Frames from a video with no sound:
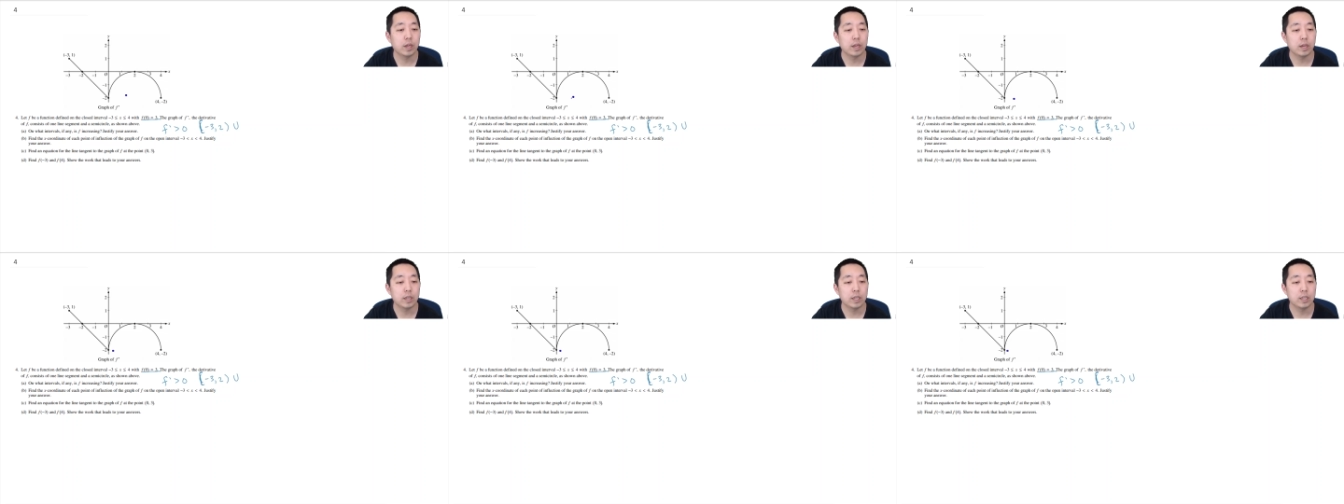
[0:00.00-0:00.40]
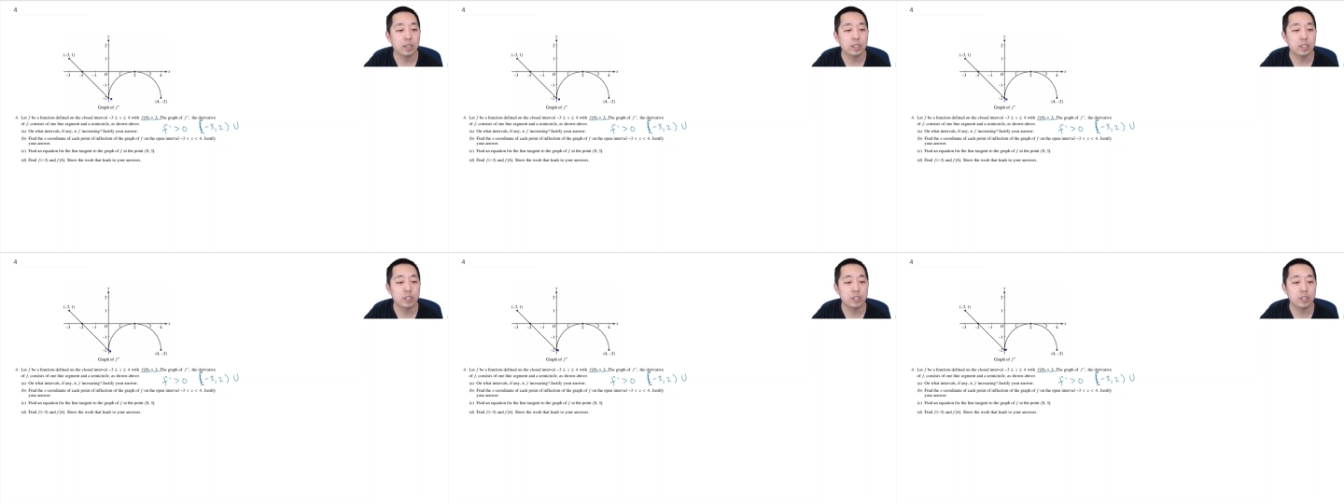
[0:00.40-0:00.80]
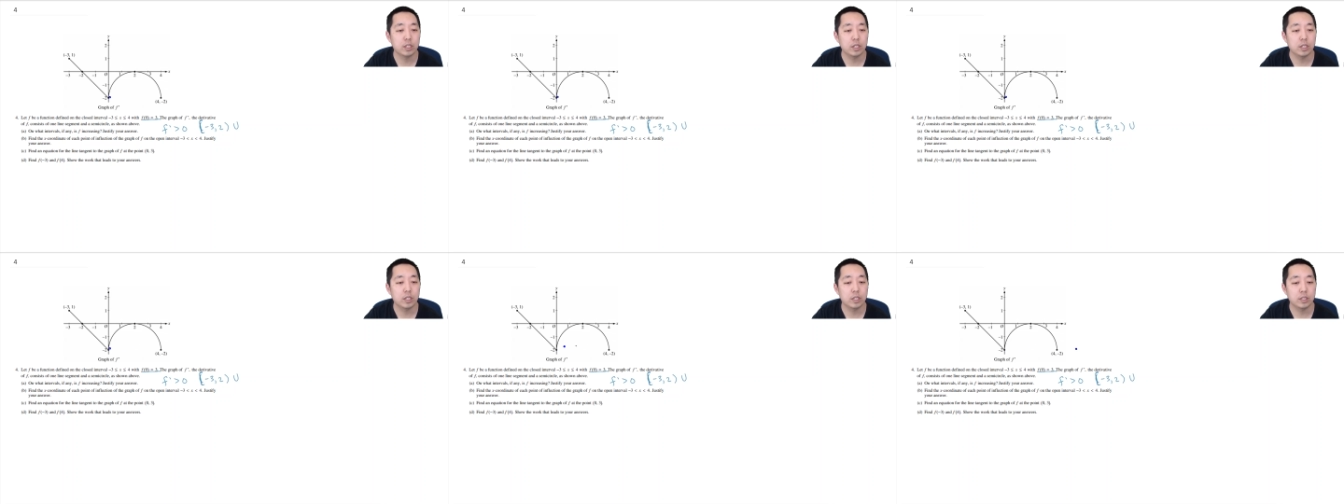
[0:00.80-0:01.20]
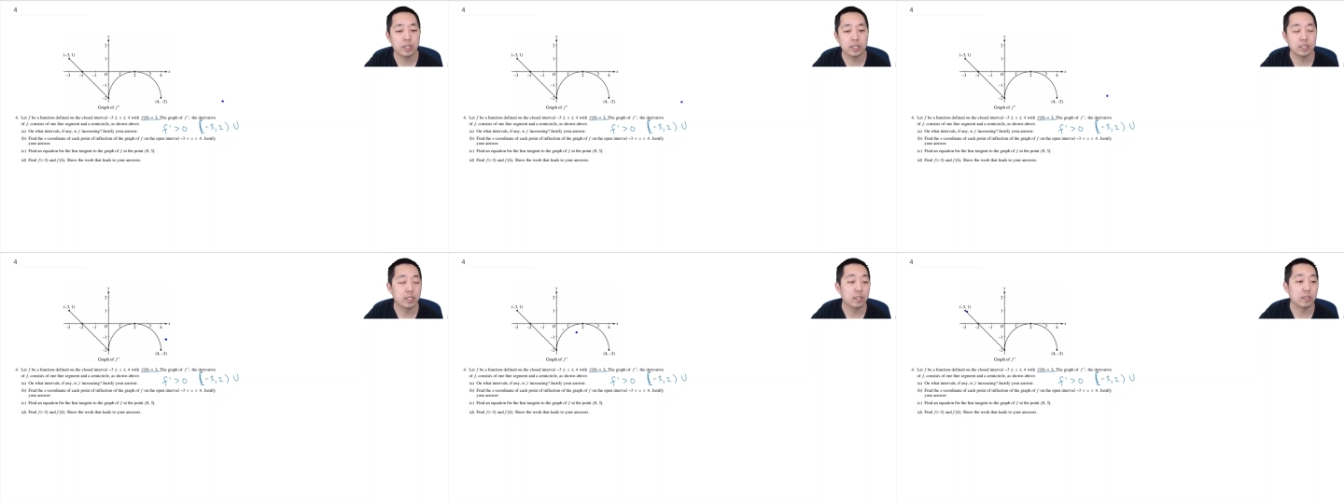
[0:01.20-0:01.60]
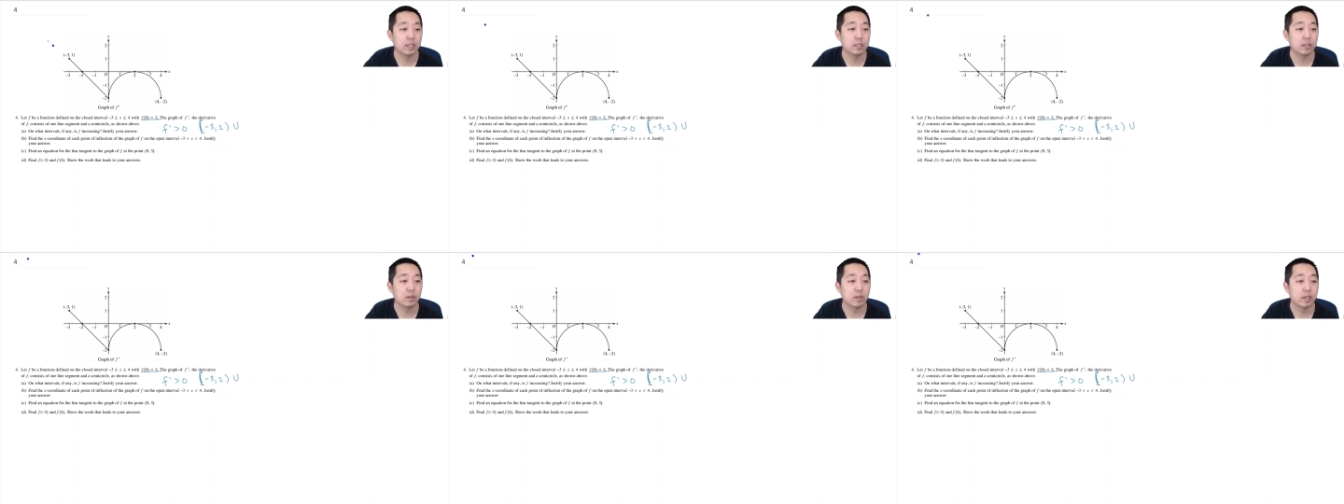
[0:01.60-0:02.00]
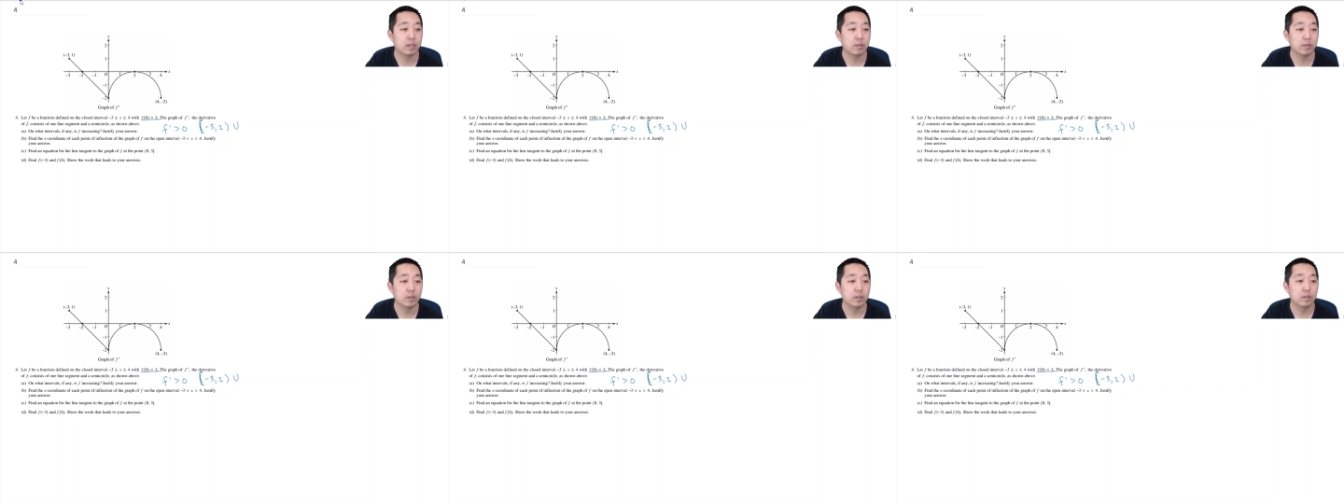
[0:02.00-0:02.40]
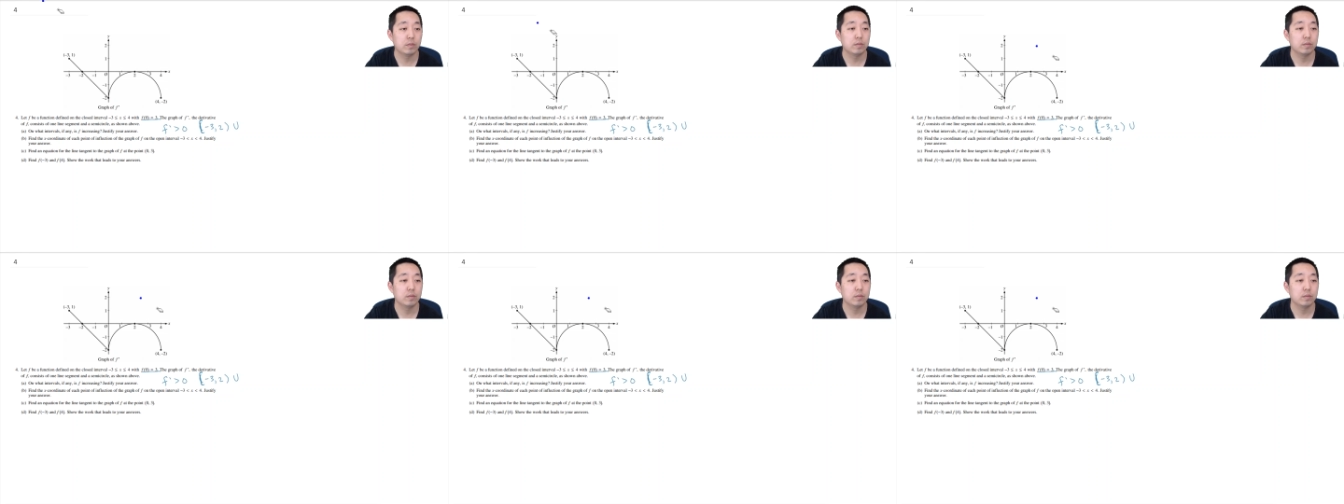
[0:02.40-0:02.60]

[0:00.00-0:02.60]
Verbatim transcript: In addition, that's it. That's the only interval.